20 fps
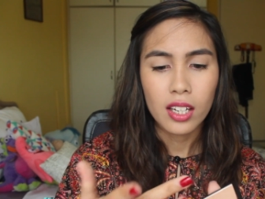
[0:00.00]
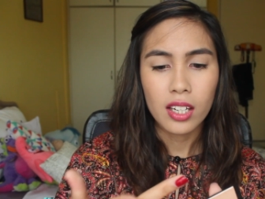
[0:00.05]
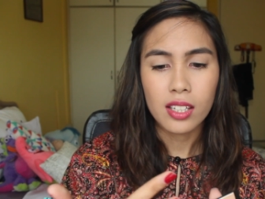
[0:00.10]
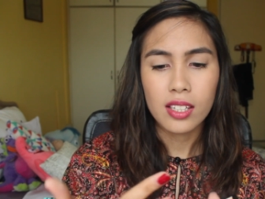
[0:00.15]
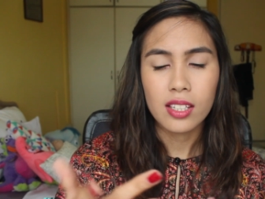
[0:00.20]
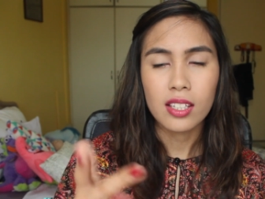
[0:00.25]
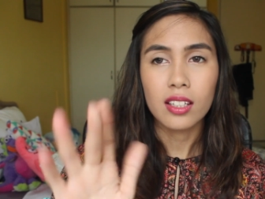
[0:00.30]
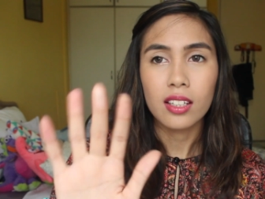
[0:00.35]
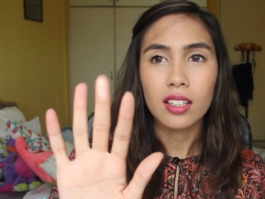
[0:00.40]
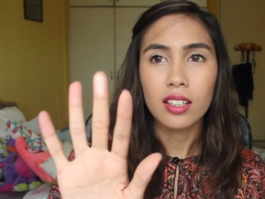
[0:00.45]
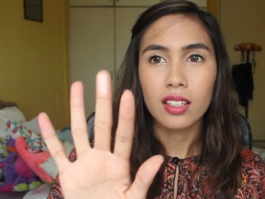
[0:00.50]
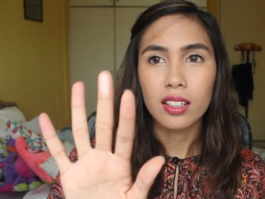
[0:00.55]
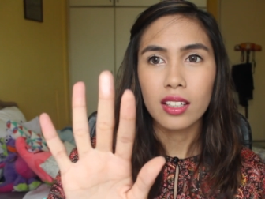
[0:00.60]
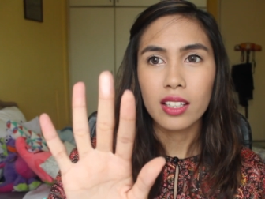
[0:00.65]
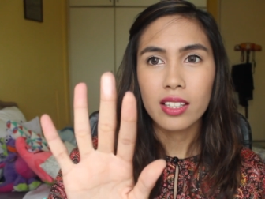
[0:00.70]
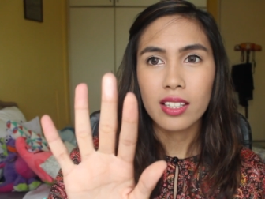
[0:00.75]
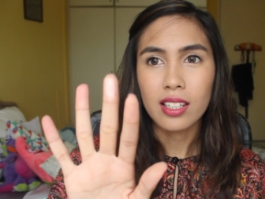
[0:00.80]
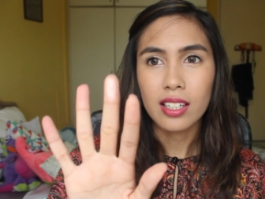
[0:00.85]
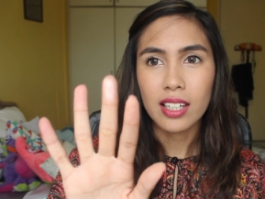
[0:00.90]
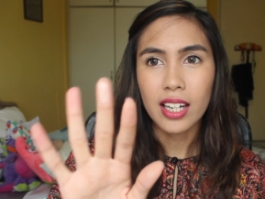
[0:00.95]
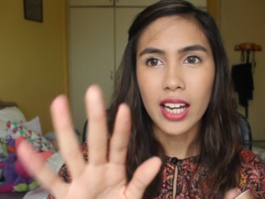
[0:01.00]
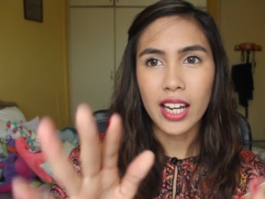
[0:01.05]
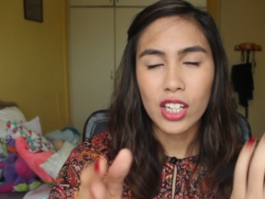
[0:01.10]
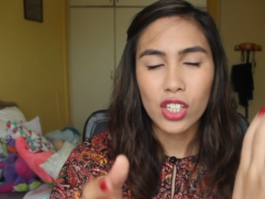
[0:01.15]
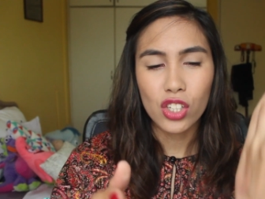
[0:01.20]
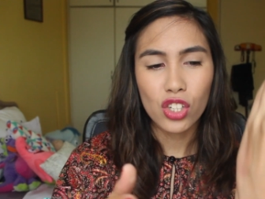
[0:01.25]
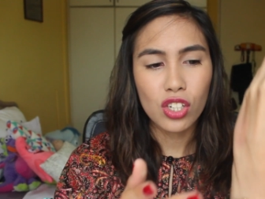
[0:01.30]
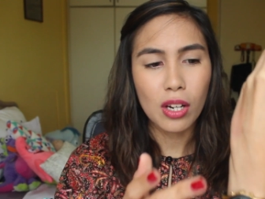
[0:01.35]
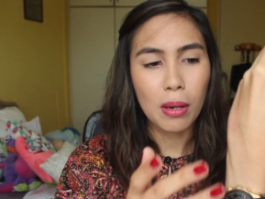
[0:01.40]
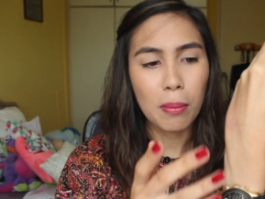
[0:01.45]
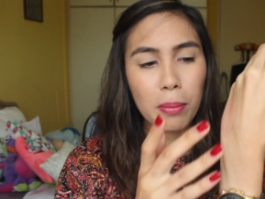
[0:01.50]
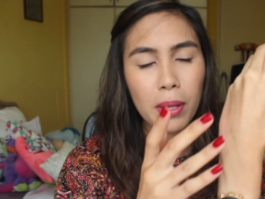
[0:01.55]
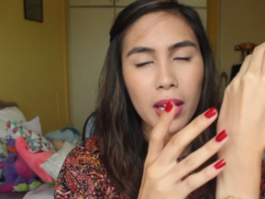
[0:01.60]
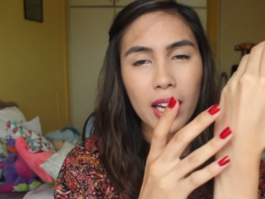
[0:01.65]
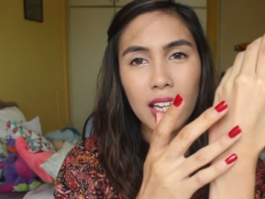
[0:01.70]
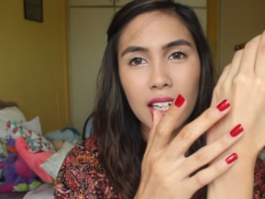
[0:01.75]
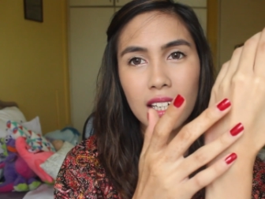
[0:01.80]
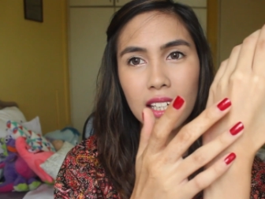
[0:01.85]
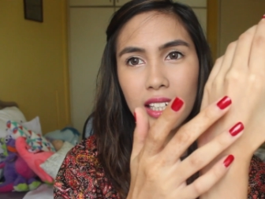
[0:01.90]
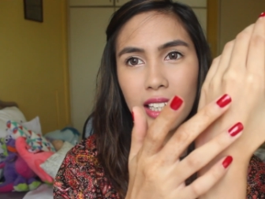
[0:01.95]
It's a it's a nice
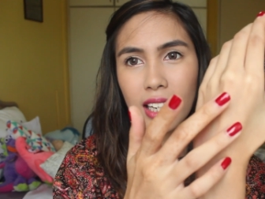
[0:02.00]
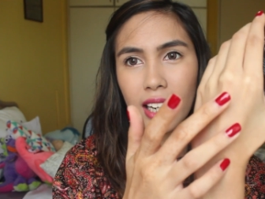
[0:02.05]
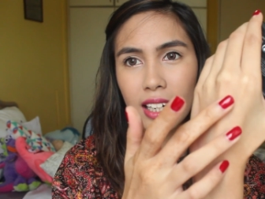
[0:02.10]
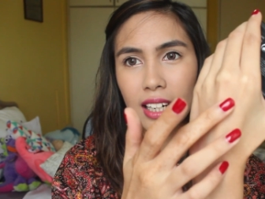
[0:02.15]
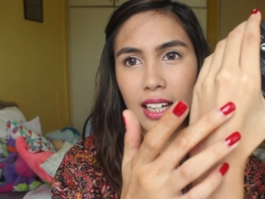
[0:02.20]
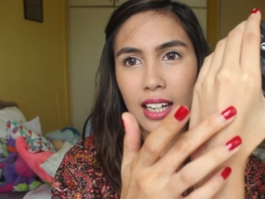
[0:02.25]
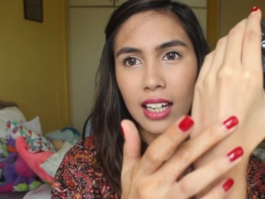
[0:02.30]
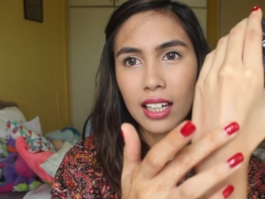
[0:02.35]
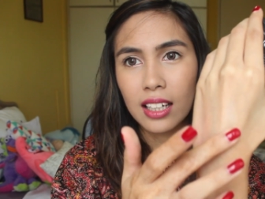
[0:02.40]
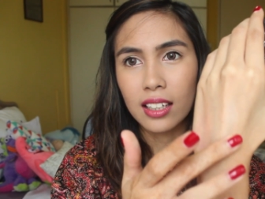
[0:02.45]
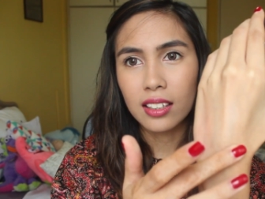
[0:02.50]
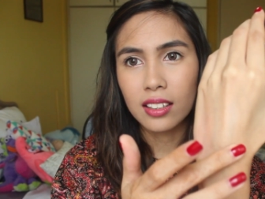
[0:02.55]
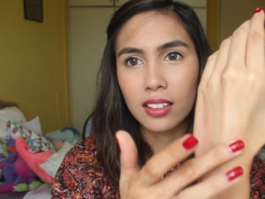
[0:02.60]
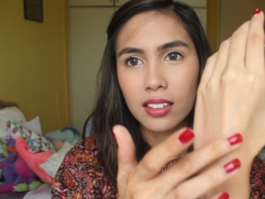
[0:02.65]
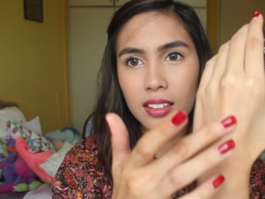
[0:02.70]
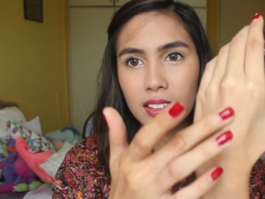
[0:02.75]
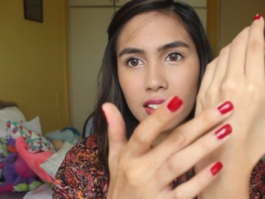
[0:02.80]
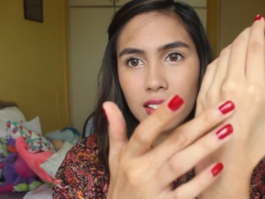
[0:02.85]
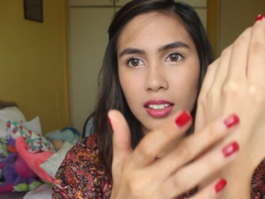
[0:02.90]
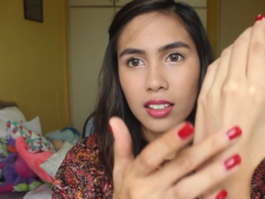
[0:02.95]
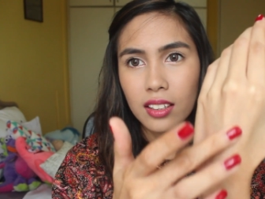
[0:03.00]
champagne kind of color.